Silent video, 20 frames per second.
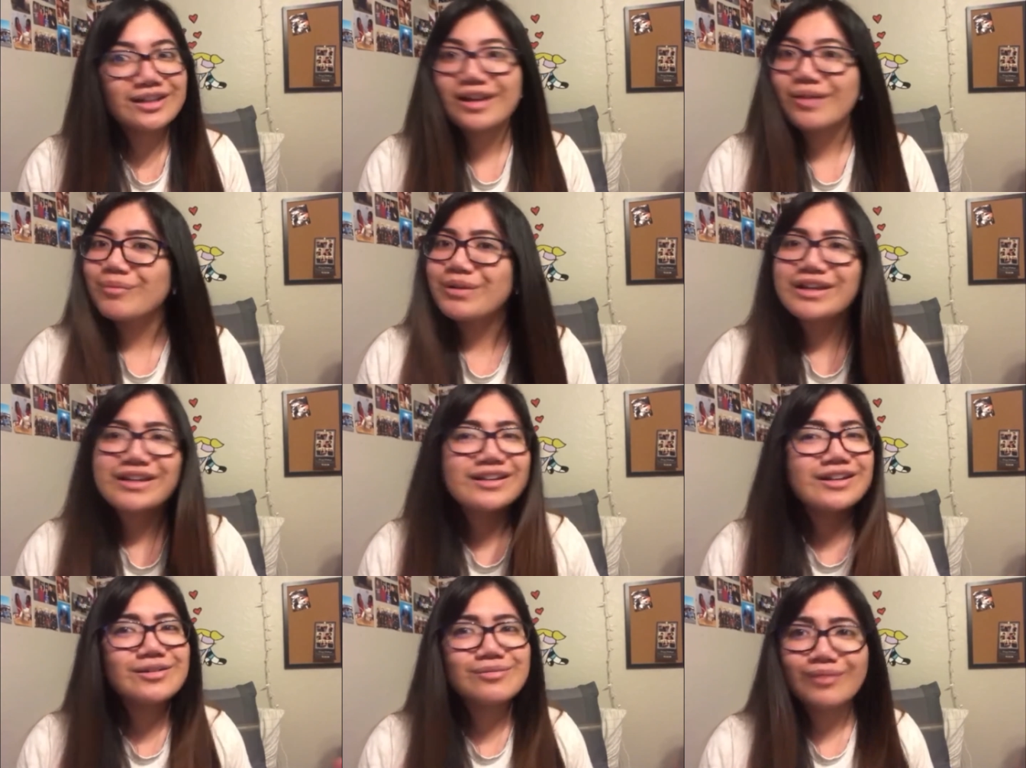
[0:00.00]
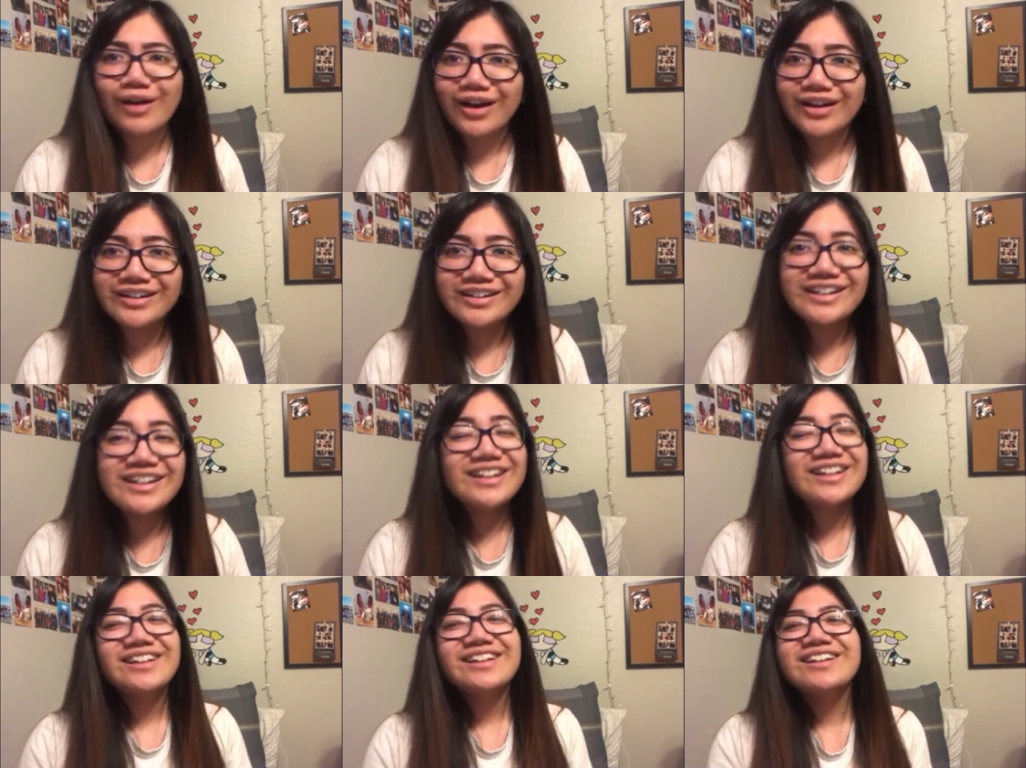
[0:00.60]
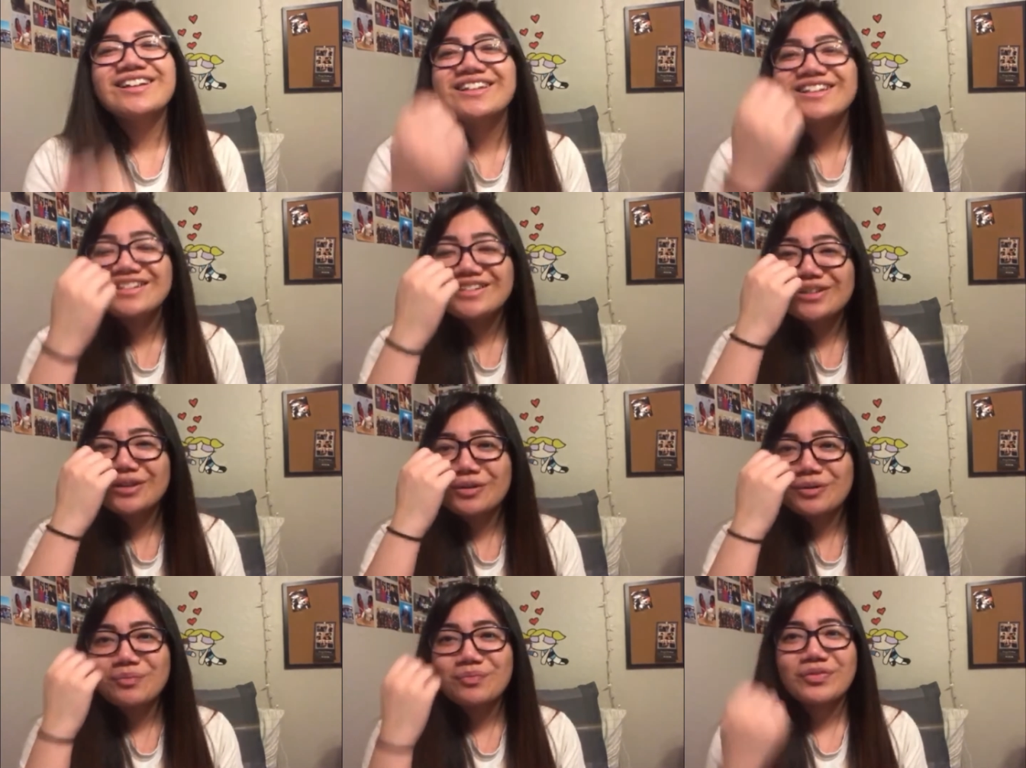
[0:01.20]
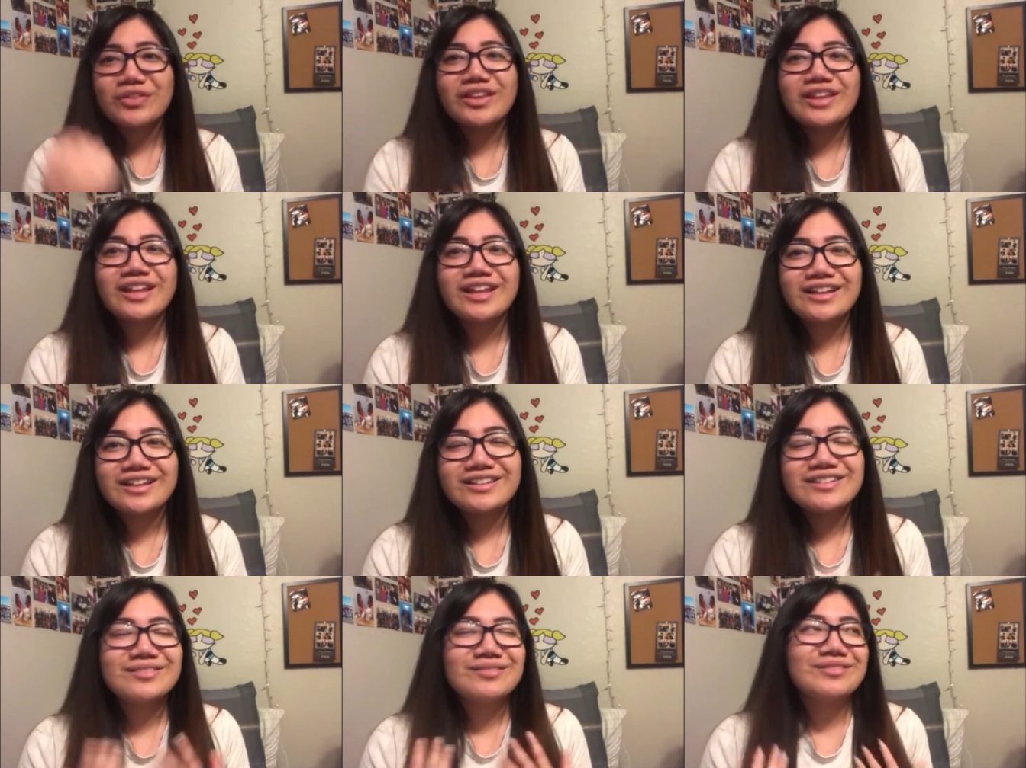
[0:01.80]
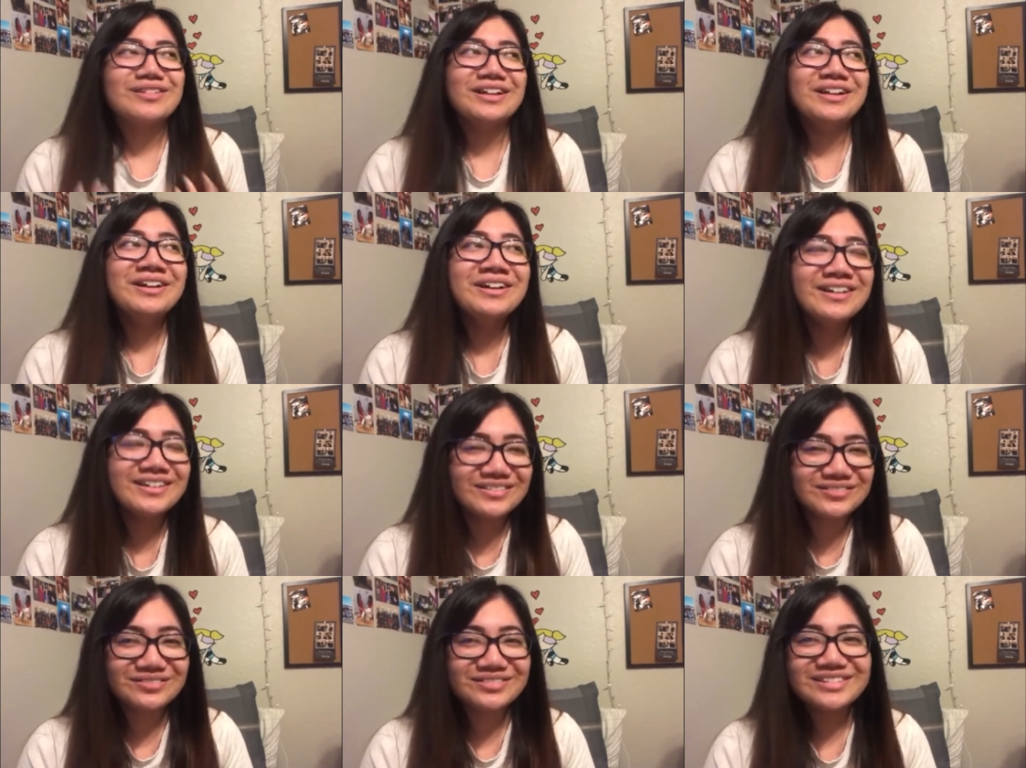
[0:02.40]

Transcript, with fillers: I mean, come on. So,